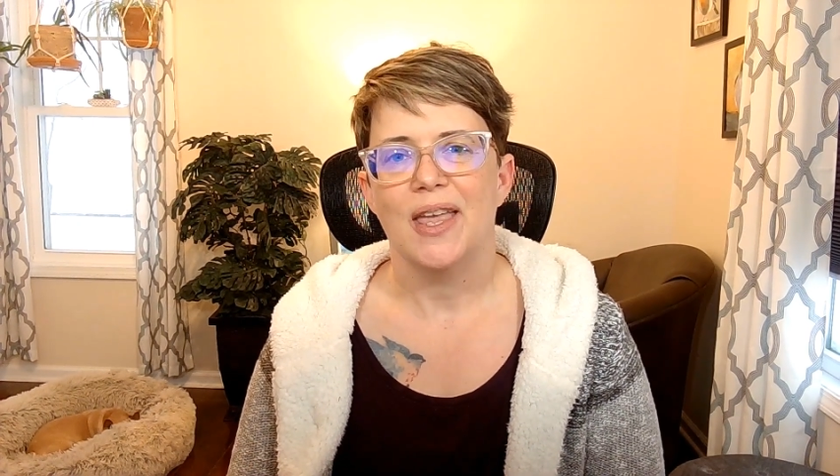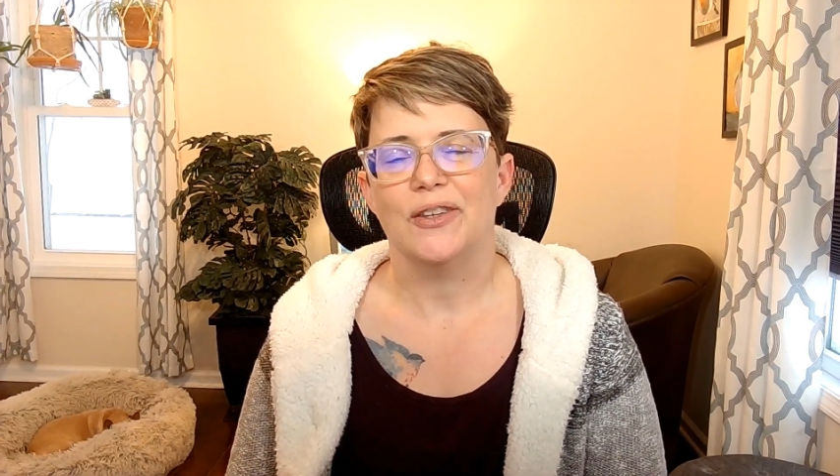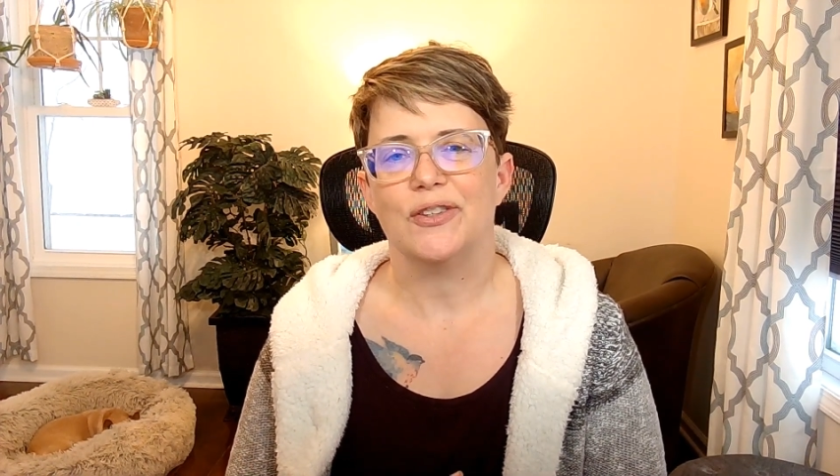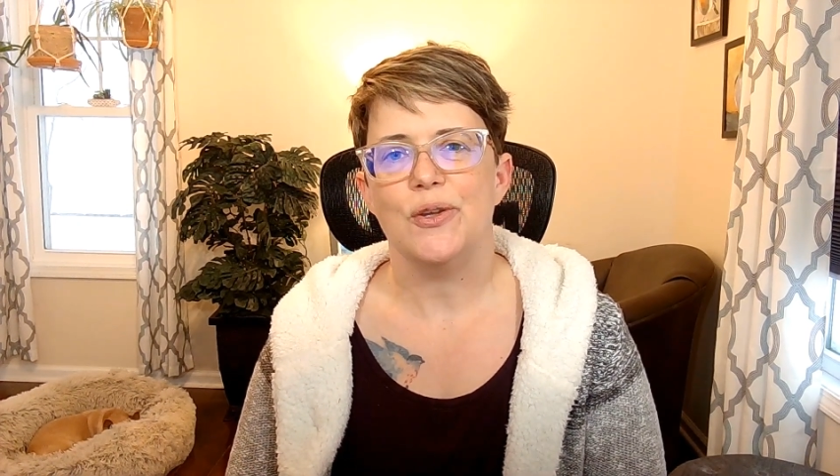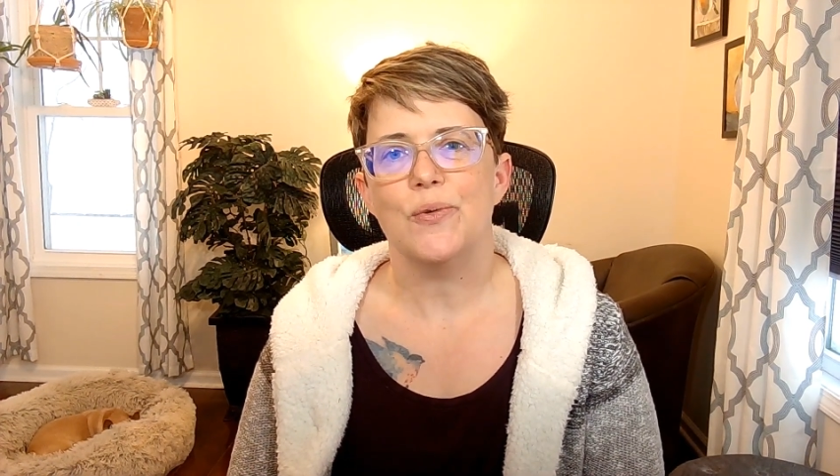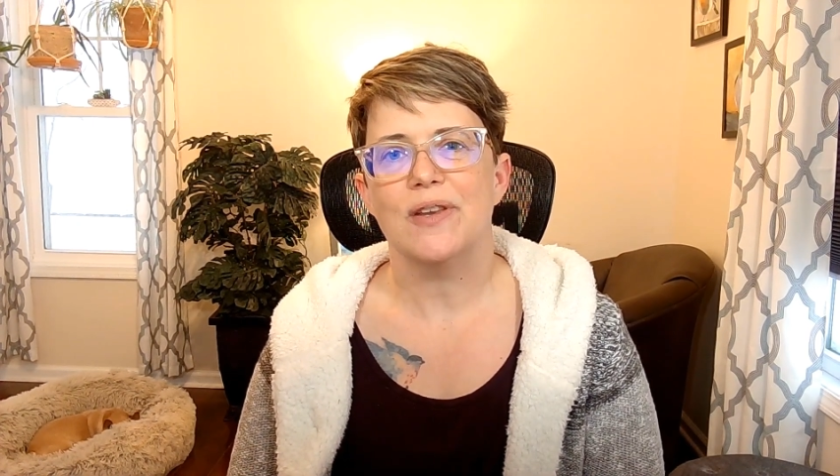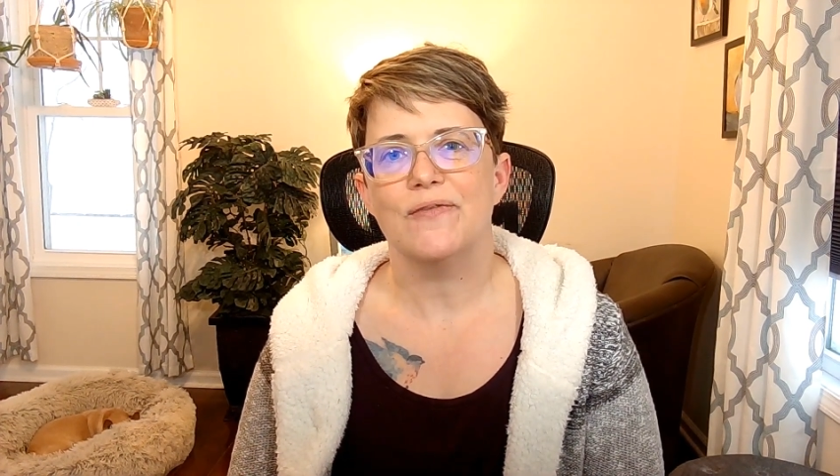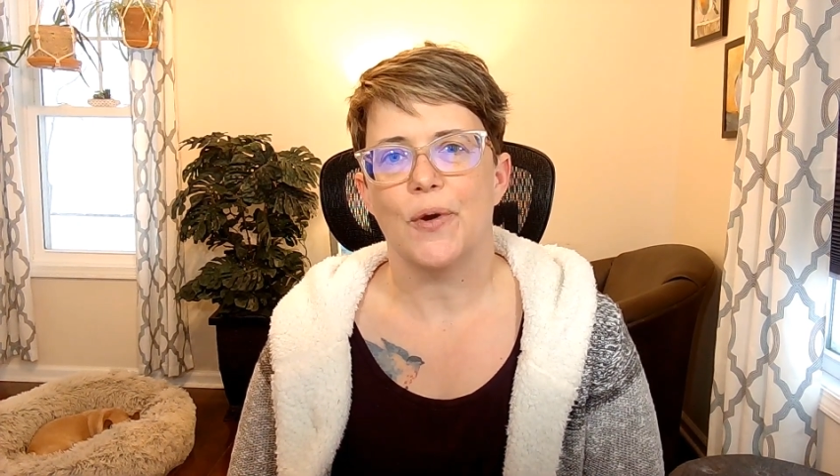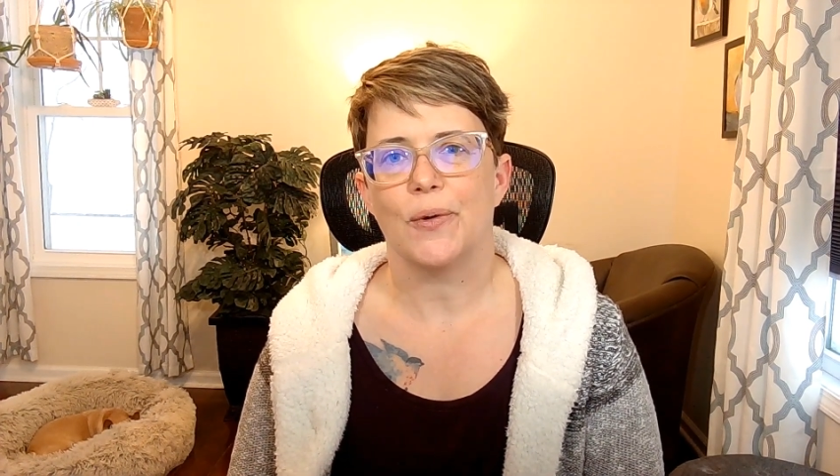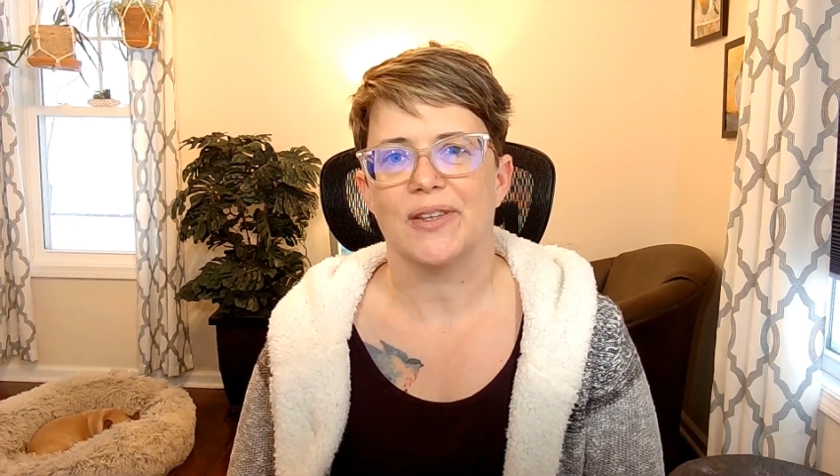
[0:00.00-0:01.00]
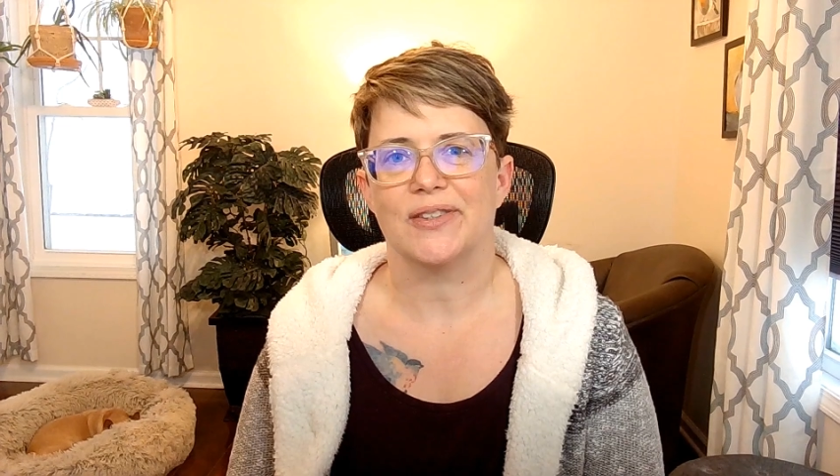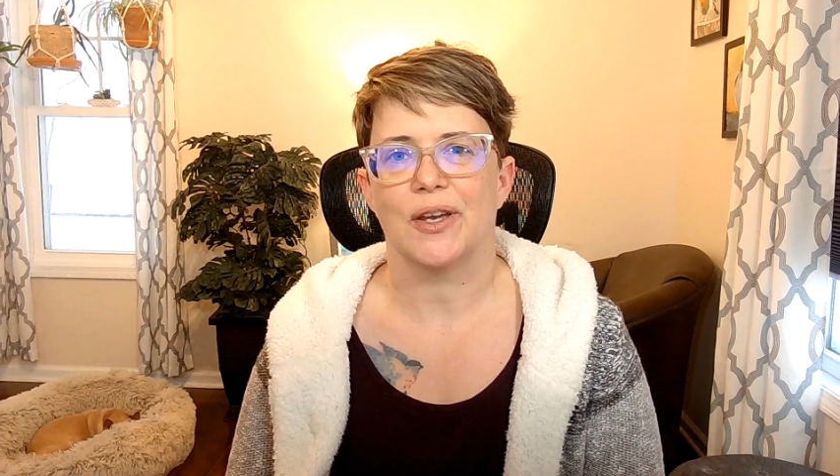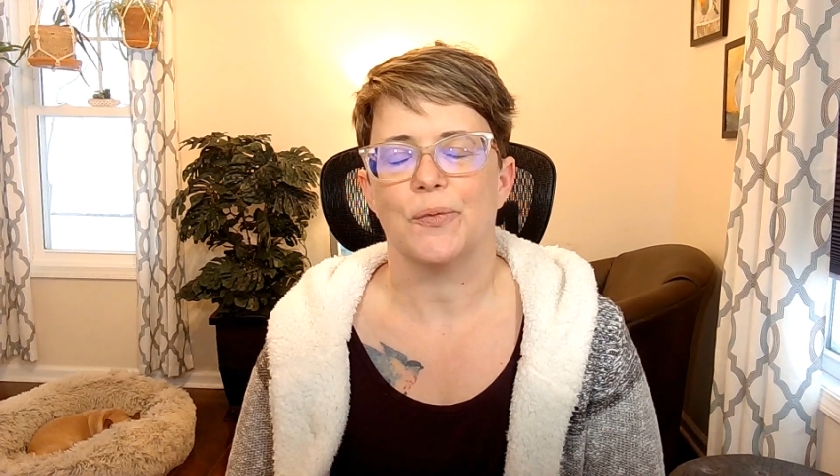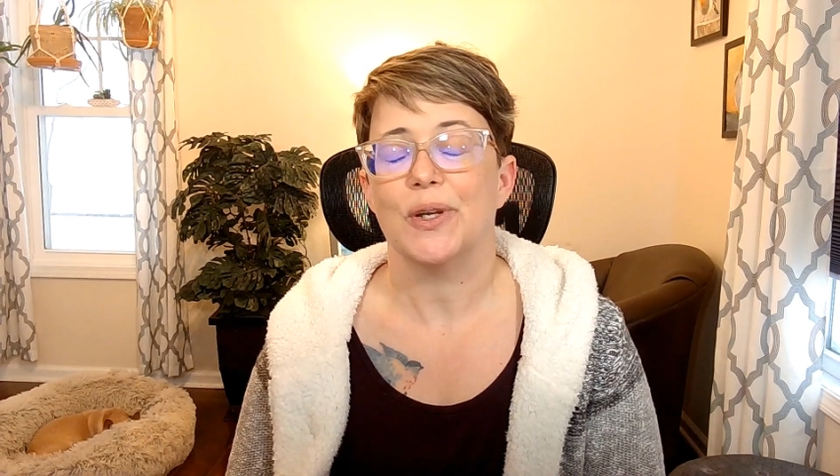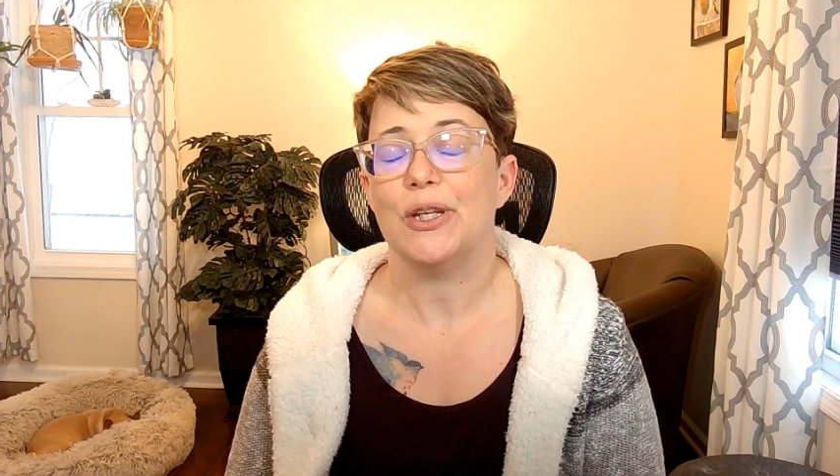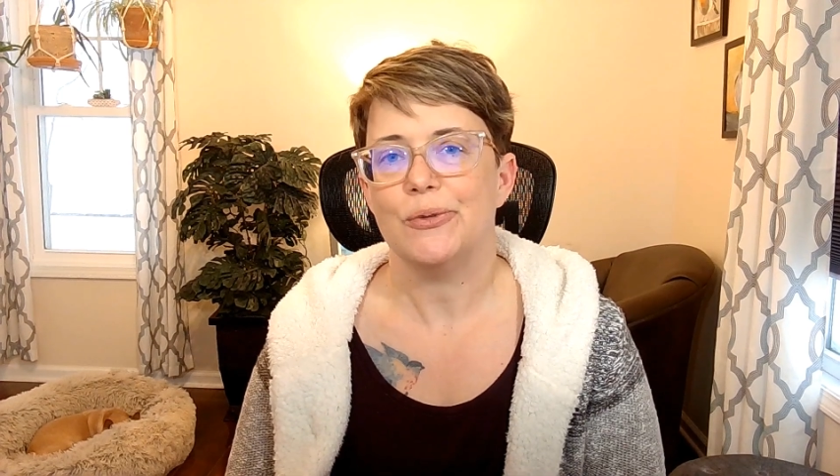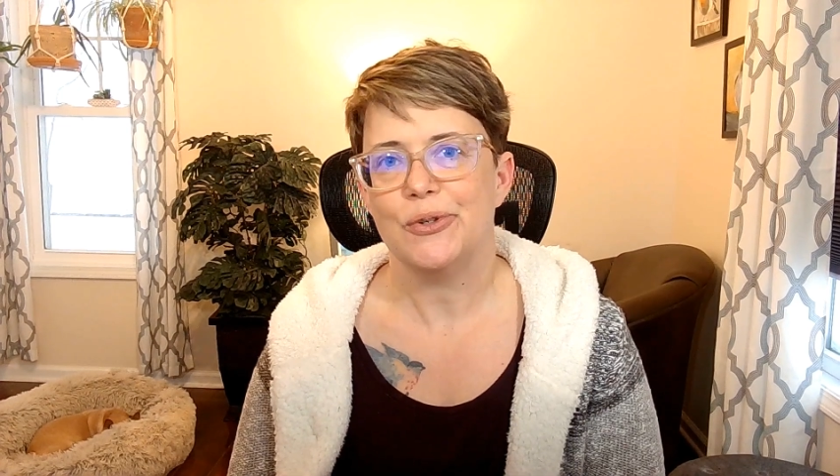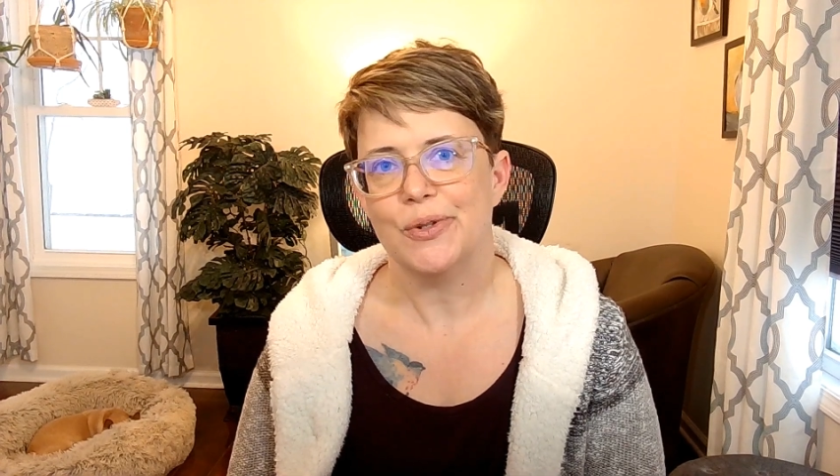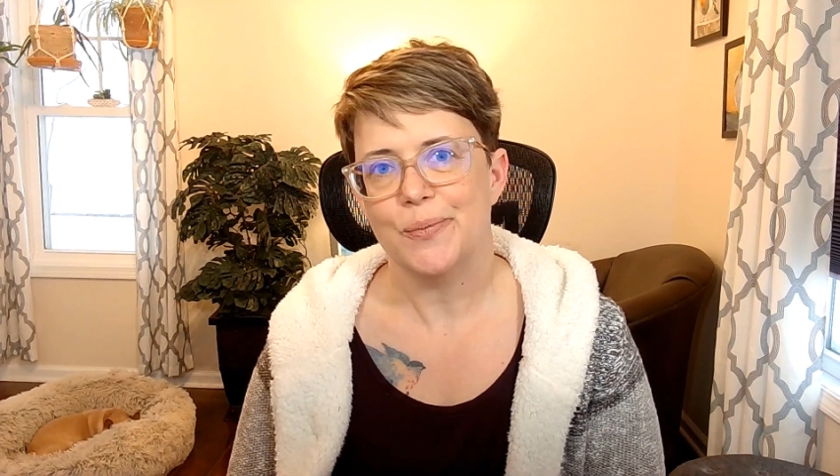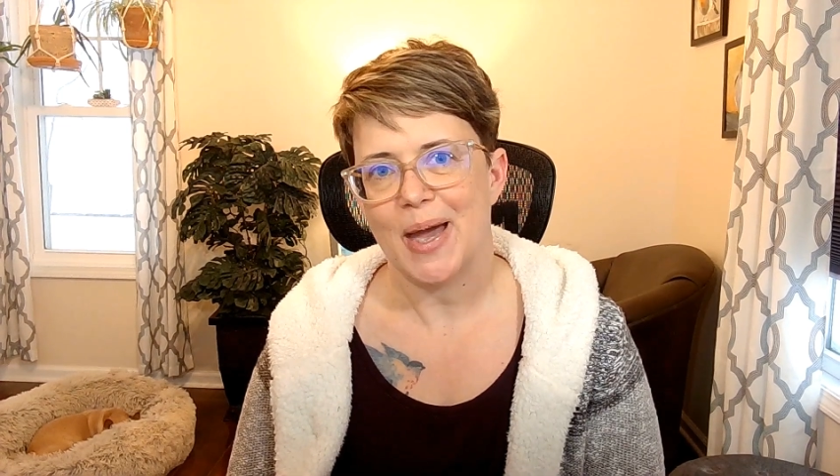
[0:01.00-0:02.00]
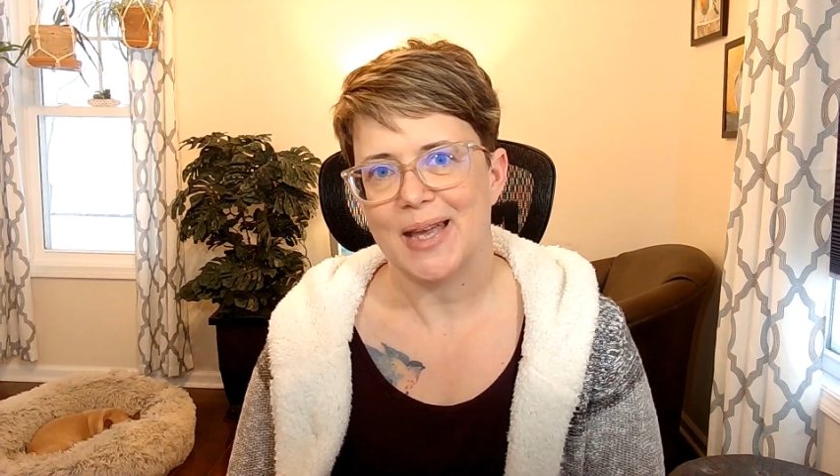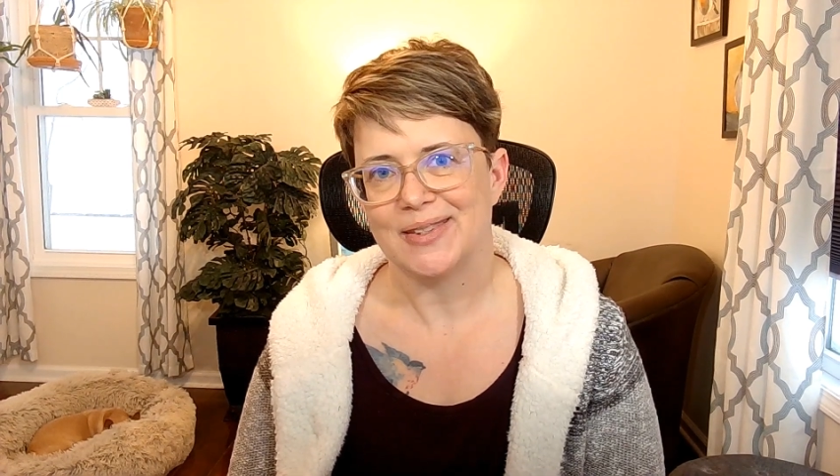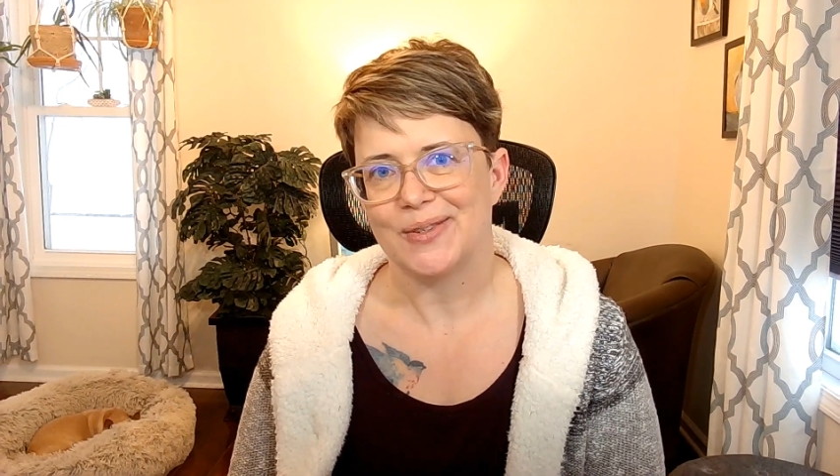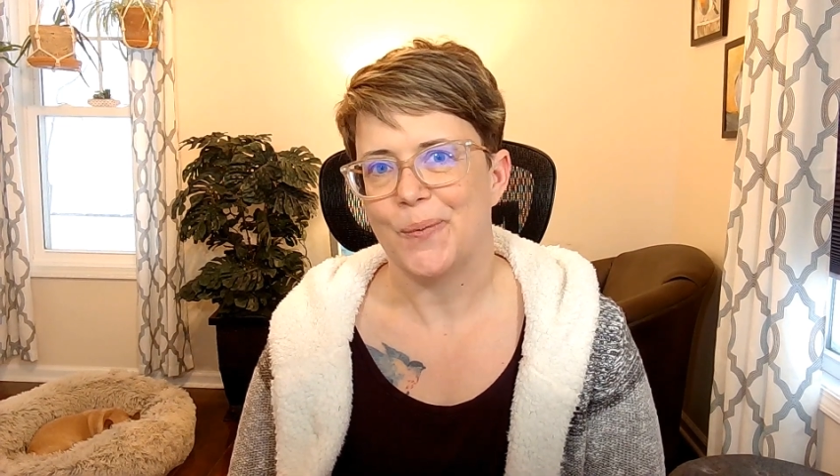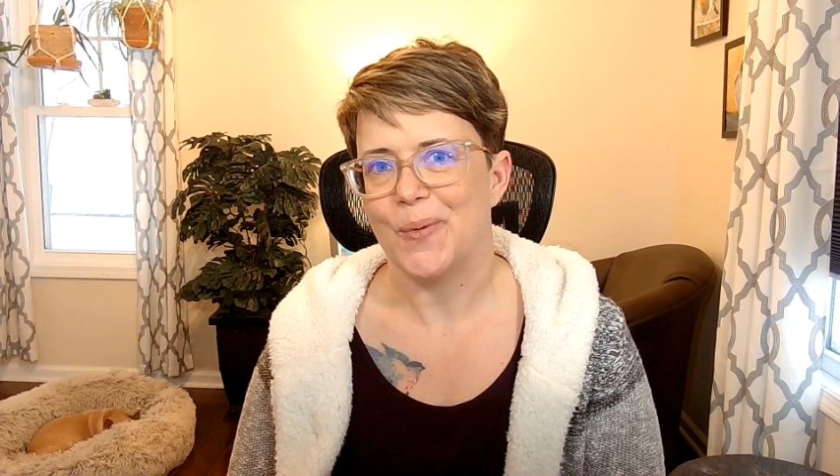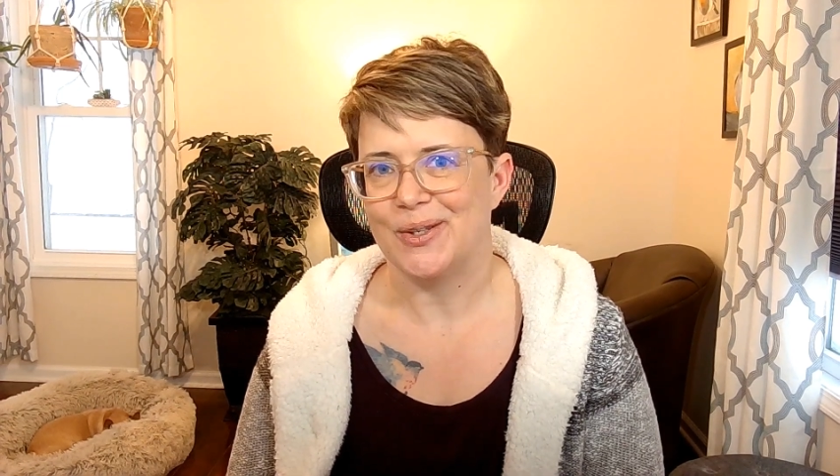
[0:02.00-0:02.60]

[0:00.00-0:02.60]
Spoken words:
so you can focus on what you do the best,